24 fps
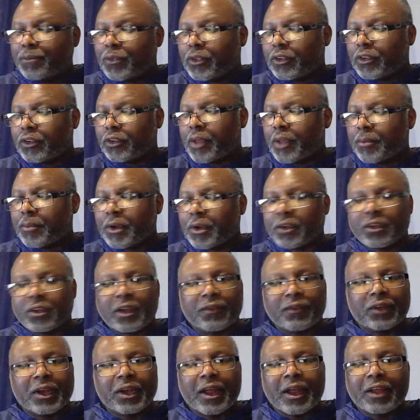some of the
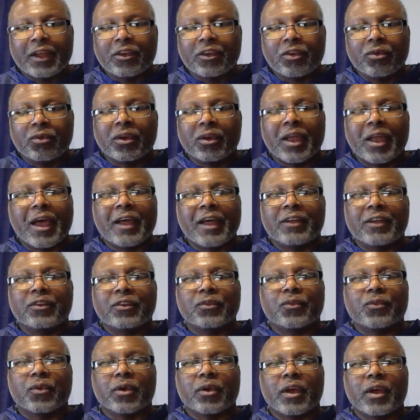stuff that I utilized
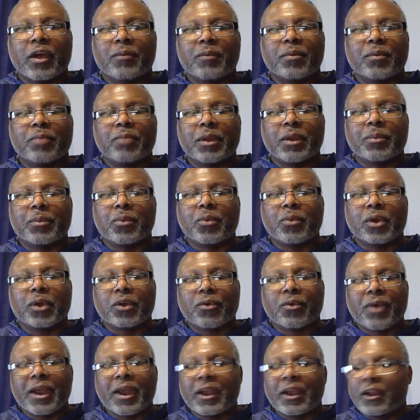for helping people with
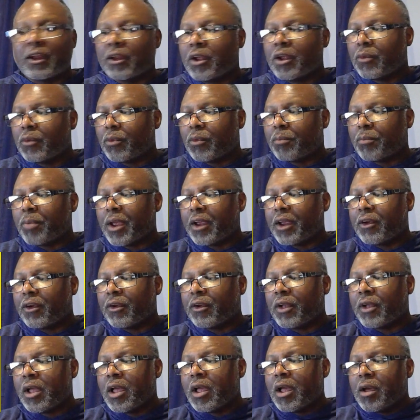credit repair.